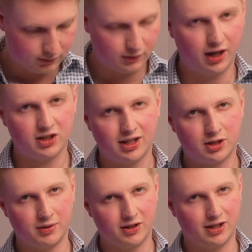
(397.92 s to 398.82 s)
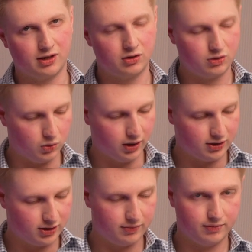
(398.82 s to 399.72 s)
I actually had to press that
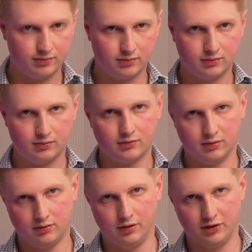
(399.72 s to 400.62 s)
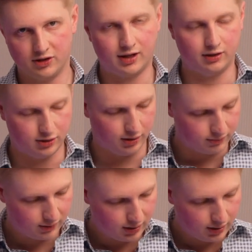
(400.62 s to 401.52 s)
twice on the second time.
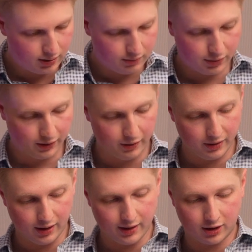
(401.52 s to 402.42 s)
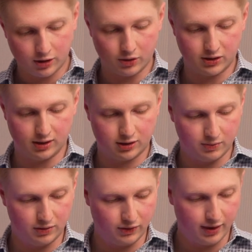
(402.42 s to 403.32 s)
But there we are, it got it, to
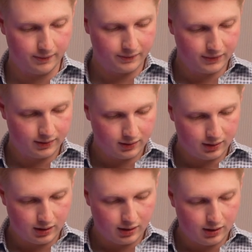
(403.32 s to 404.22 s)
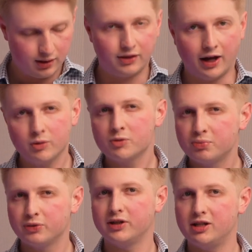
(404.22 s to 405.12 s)
be fair. That was
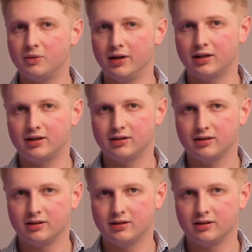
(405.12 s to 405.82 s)
pretty quick.